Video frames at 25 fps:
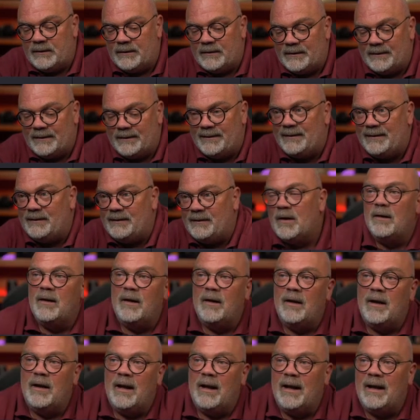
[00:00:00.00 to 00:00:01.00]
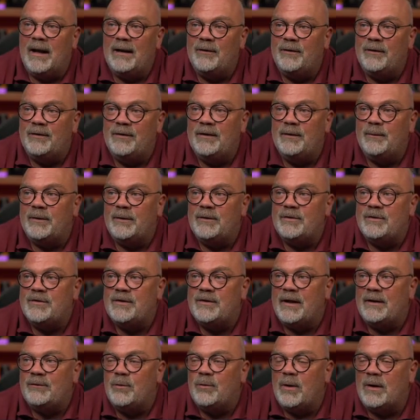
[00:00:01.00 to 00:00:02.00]
D, I had an image
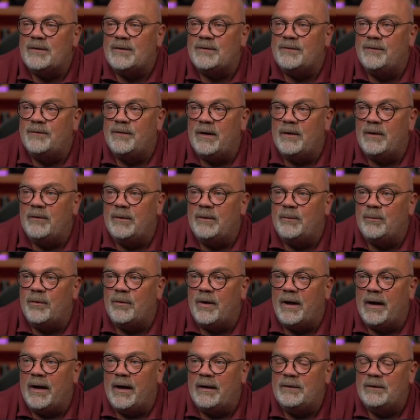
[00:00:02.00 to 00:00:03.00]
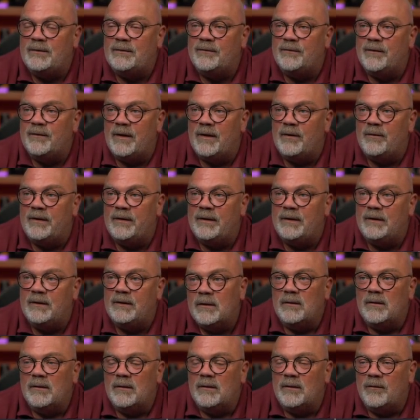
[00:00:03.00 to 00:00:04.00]
that was very bright,
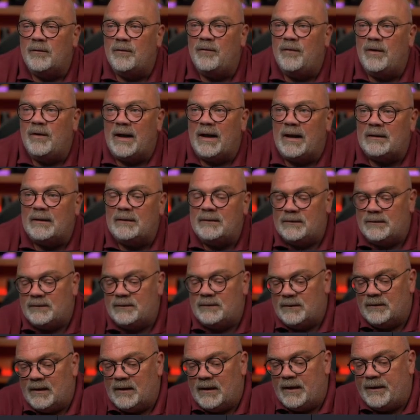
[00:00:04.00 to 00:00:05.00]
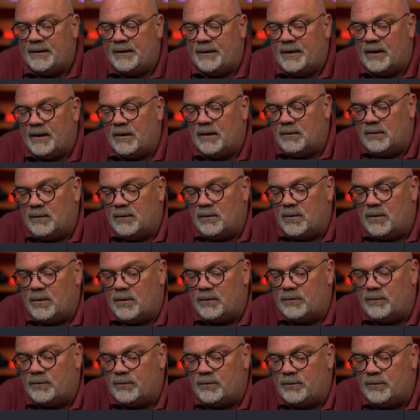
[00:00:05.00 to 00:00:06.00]
very flat. And now
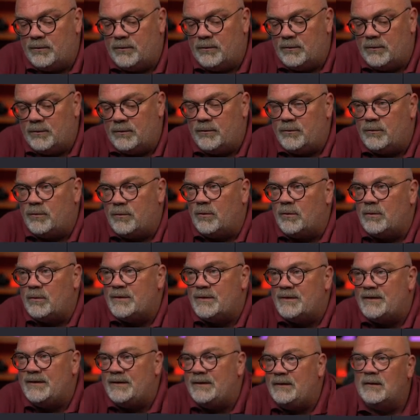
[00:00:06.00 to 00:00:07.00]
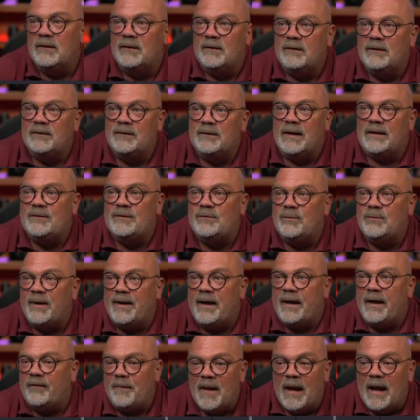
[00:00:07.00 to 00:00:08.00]
Control D, that's what
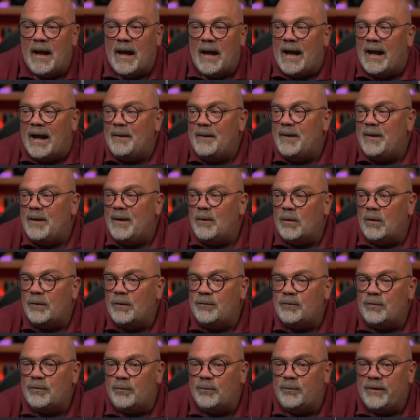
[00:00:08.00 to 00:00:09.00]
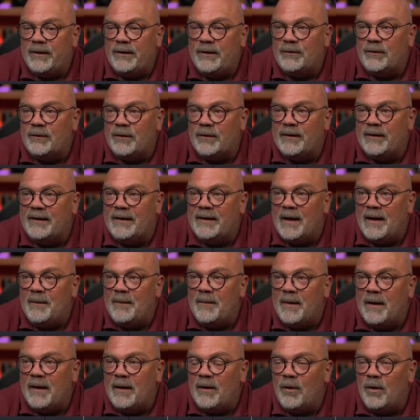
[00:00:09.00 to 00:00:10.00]
I have. I may want to bring the
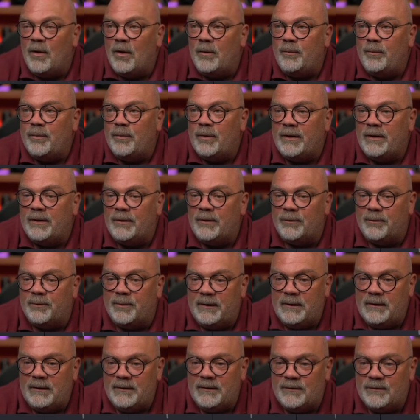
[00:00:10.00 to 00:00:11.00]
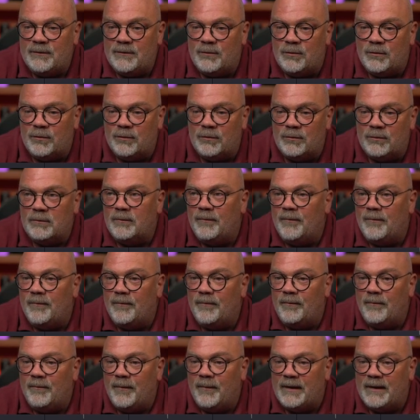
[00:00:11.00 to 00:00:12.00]
gamma up a little bit to
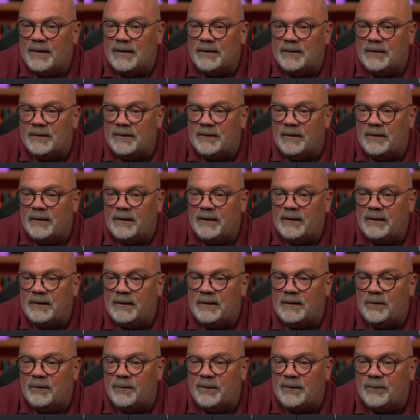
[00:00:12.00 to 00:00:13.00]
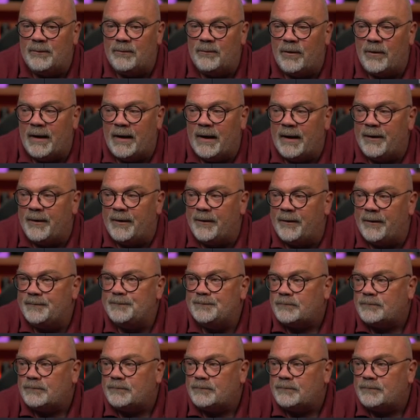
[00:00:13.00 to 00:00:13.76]
make it a little bit brighter.